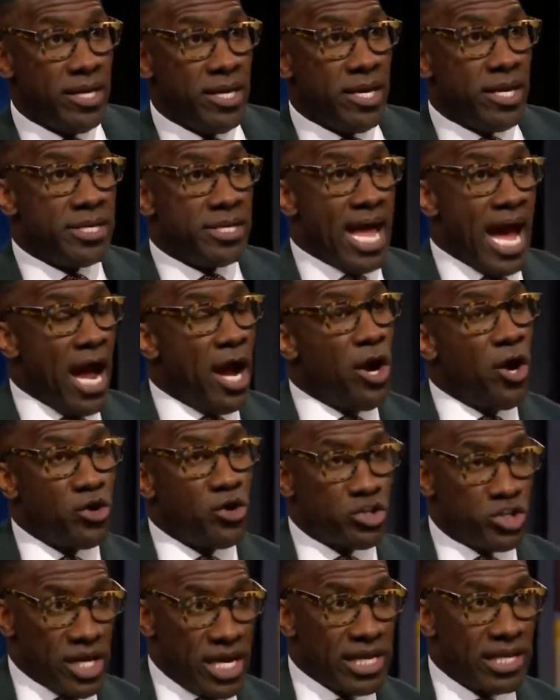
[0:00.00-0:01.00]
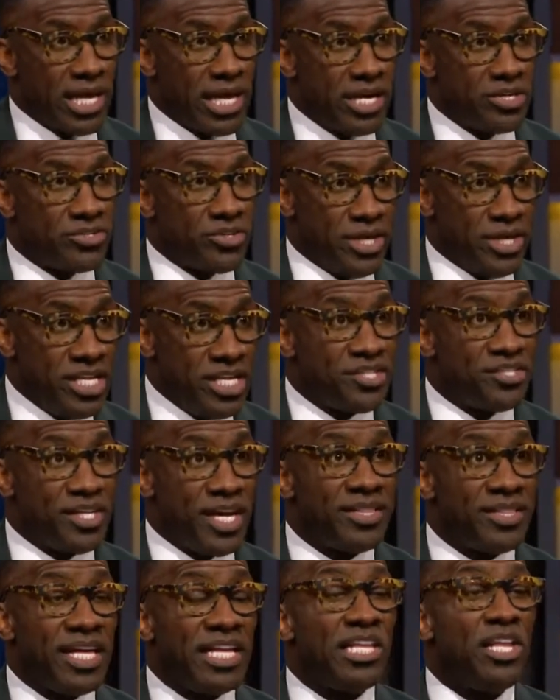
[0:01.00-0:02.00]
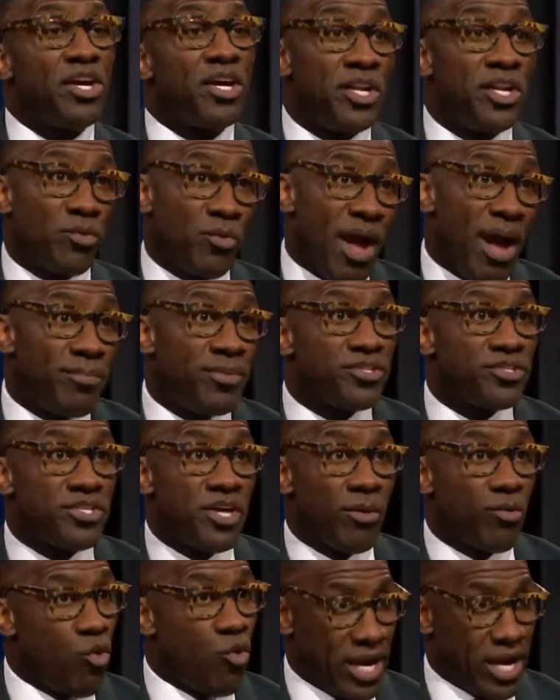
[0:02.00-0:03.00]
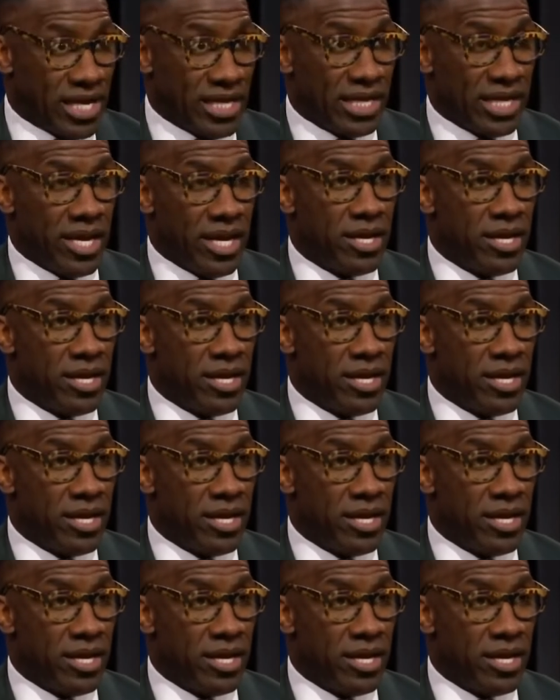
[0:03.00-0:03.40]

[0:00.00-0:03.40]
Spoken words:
Now, I heard Jay Glazer, he said they're looking to wrap this up quickly.